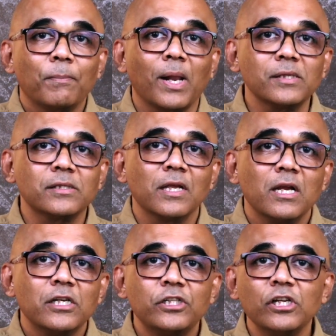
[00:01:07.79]
Plus,
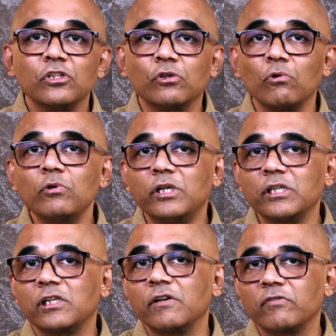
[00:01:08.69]
she has grown
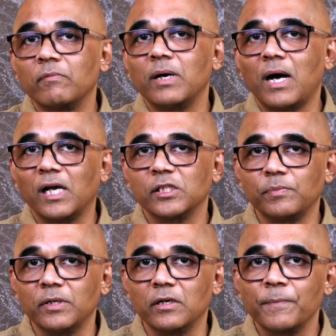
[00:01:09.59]
distant from her
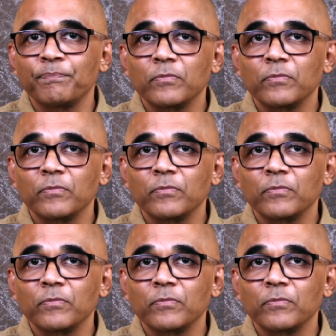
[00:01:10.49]
husband.